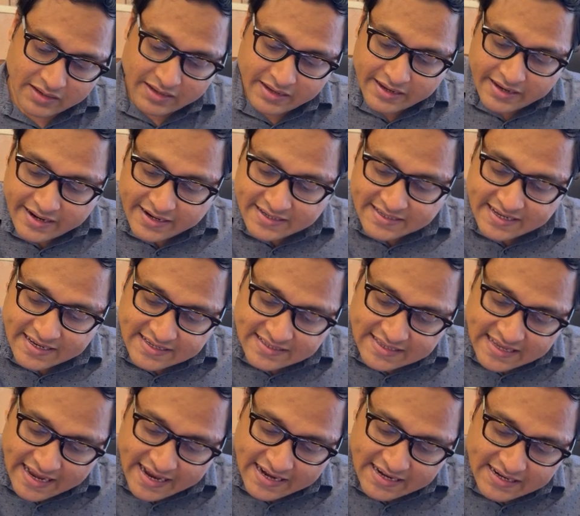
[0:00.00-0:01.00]
It says
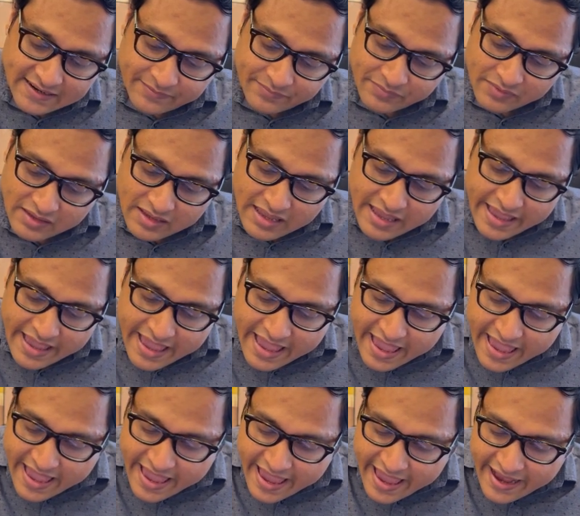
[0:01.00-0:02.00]
that
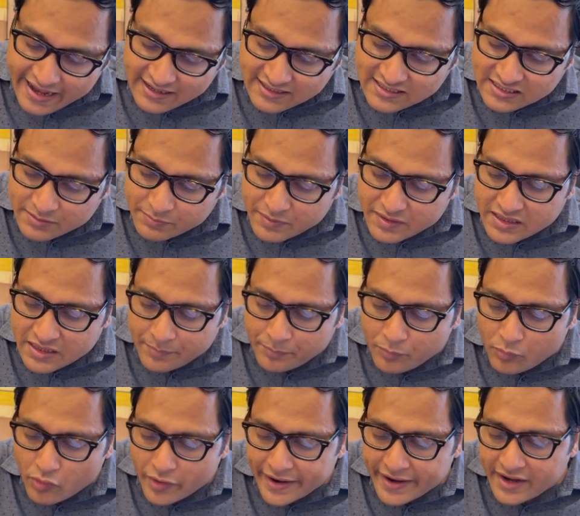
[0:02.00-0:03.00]
X be the
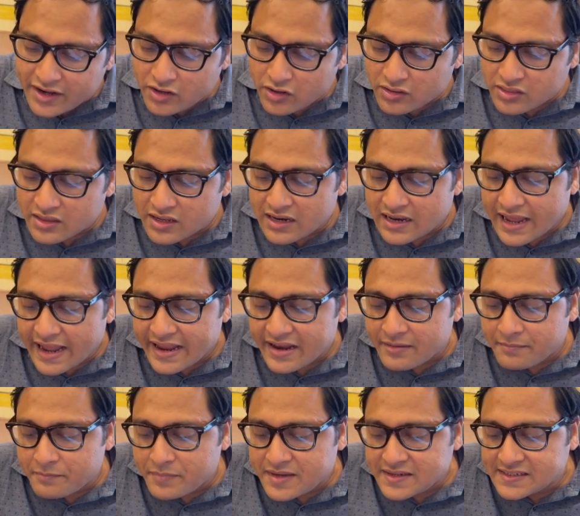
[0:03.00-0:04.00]
point on the
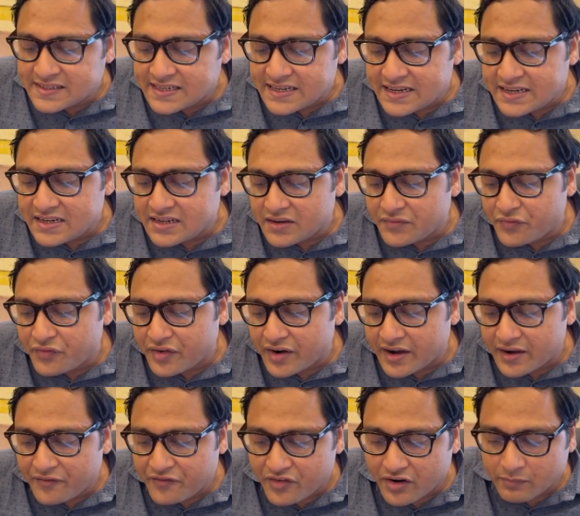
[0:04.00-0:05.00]
line BC
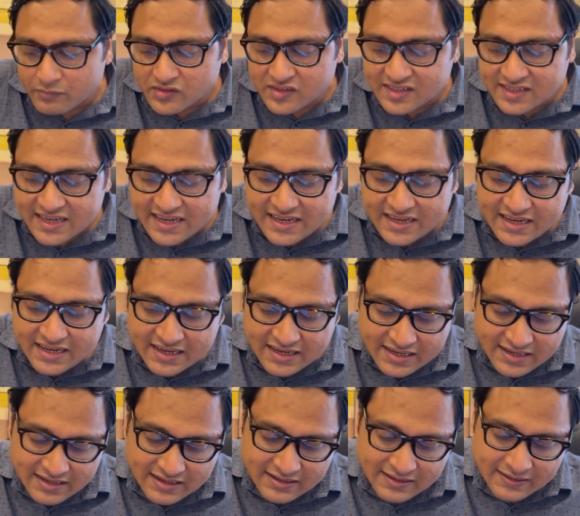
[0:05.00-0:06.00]
different from C,
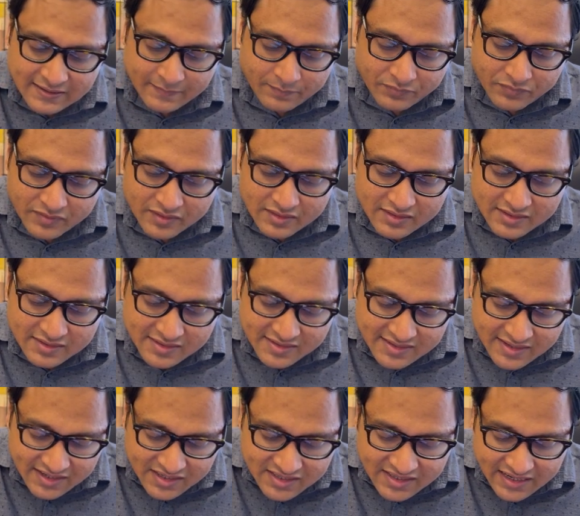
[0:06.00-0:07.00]

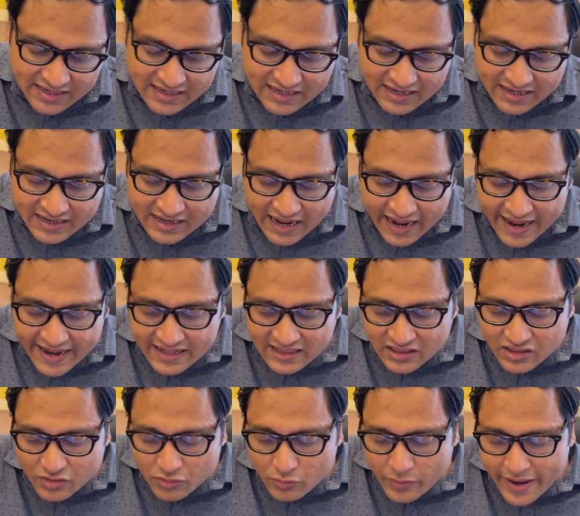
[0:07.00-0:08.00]
such that the line
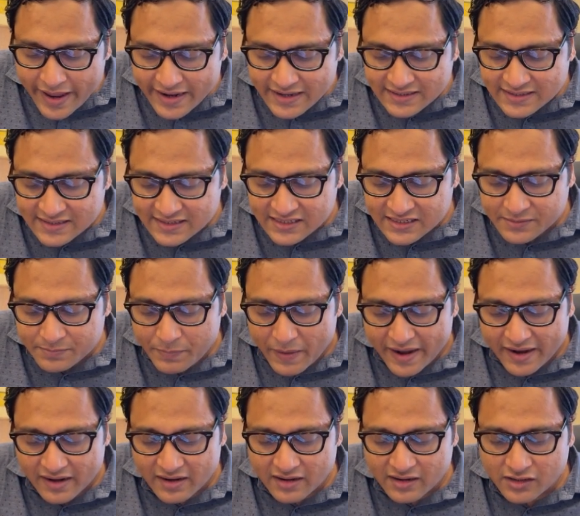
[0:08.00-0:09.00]
through X is
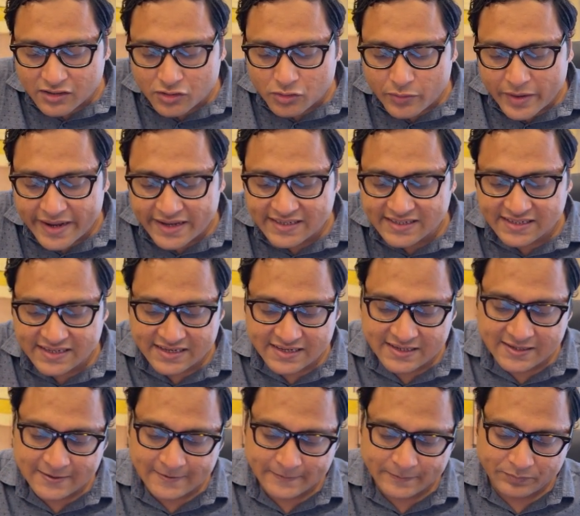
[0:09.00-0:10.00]
parallel to AC
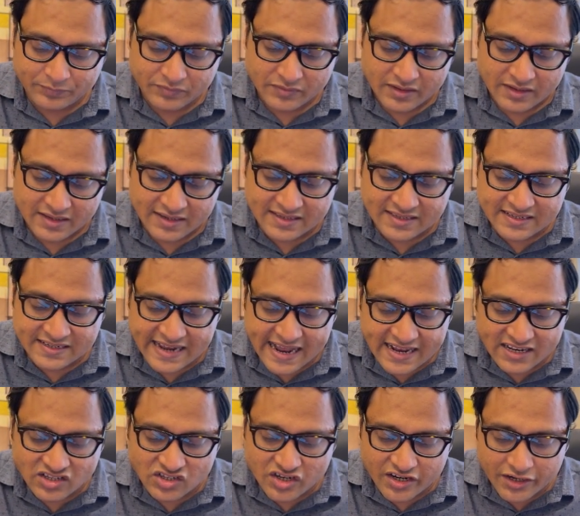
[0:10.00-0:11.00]
is
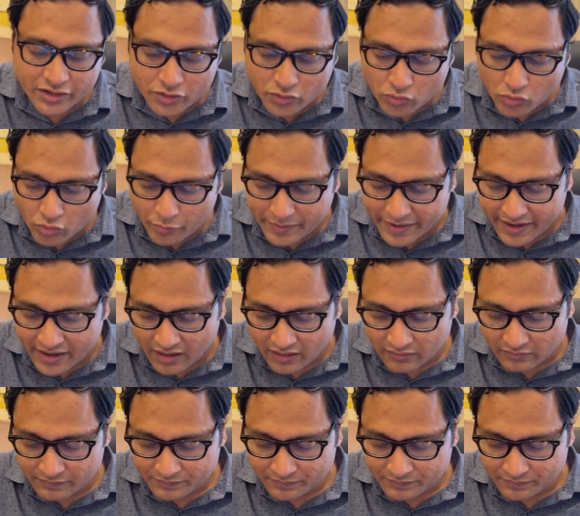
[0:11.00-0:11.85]
tangent to omega.